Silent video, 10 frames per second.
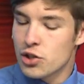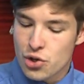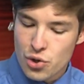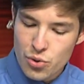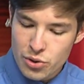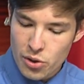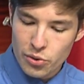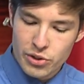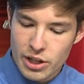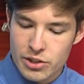2
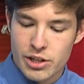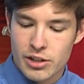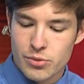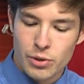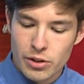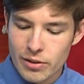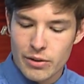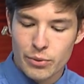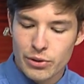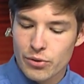total touchdowns, 1 on the
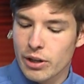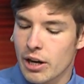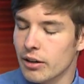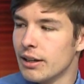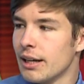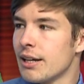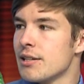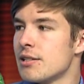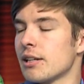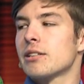ground, 1 through the air,
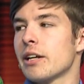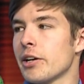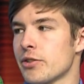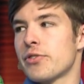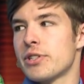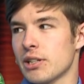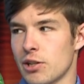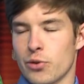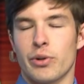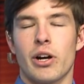6 carries for
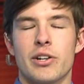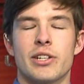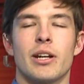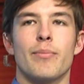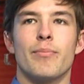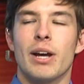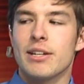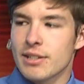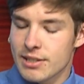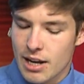63 yards. An
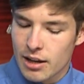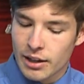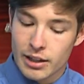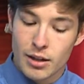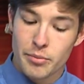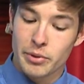amazing stat line.